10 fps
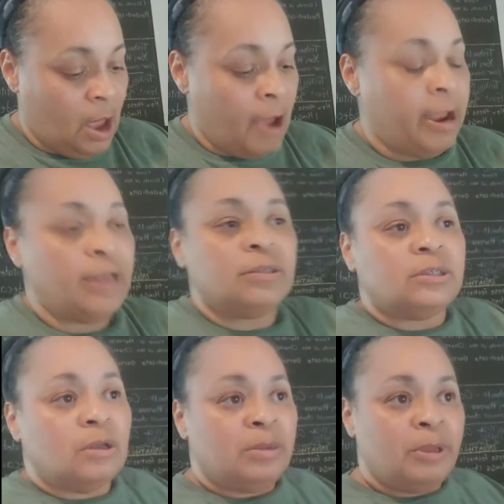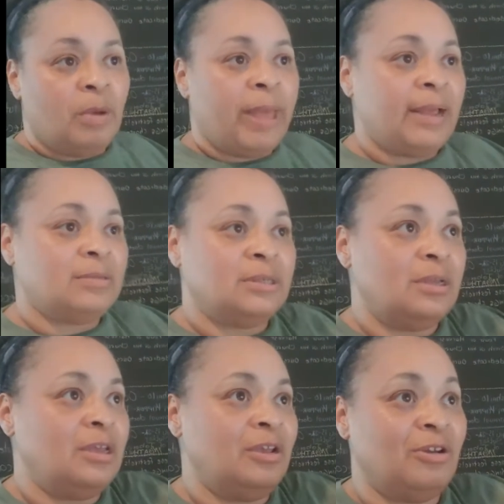All right, so let me go back to
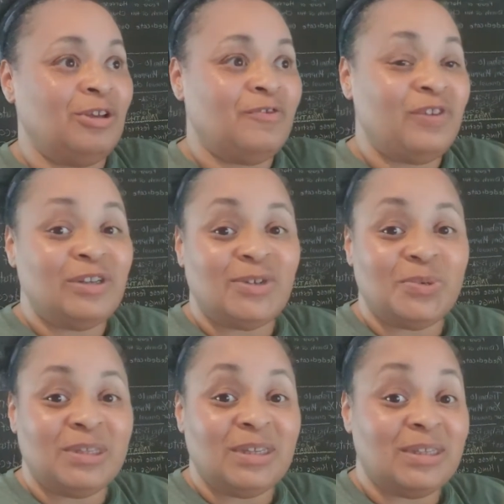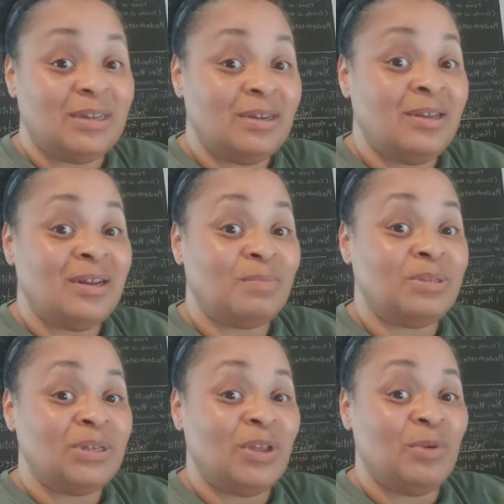here and finish with this, and then I'm
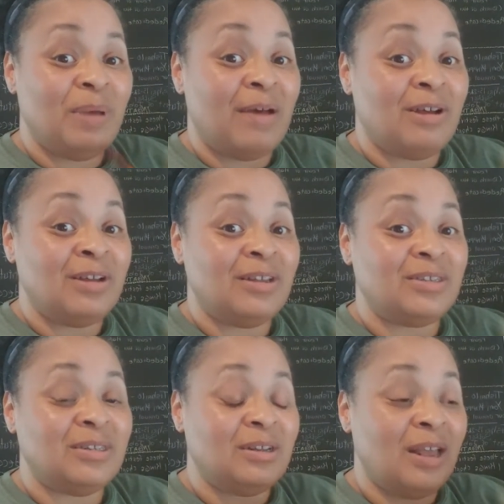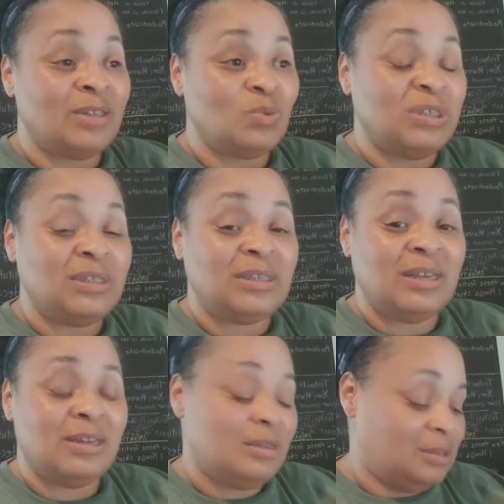going to tell you about us as we
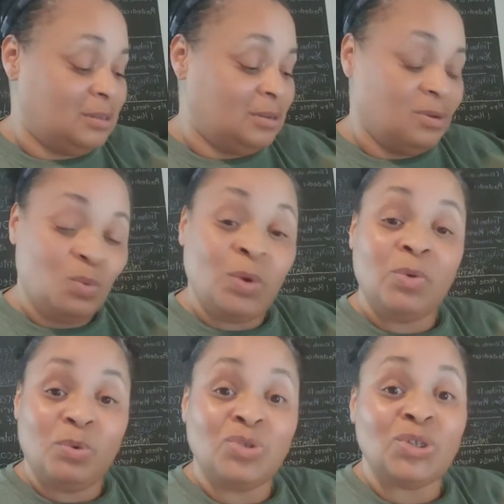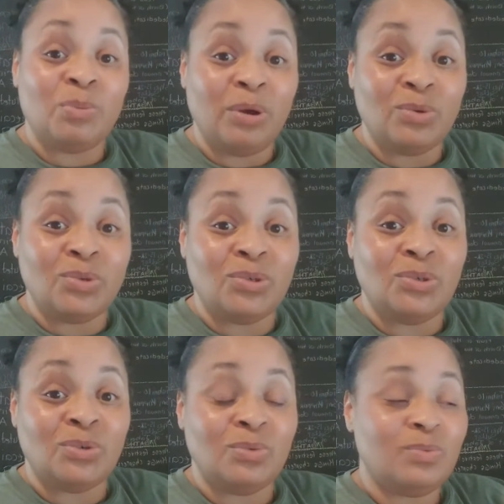see this, what we're supposed to
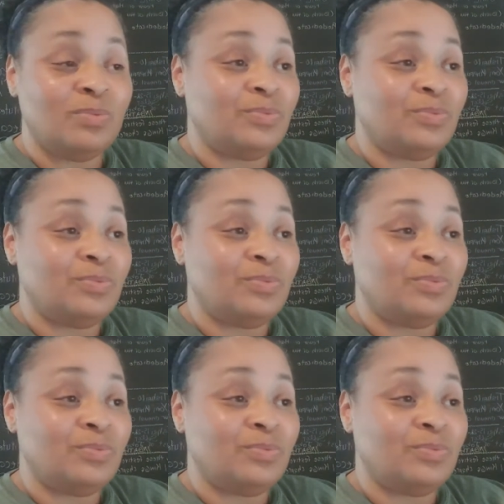do.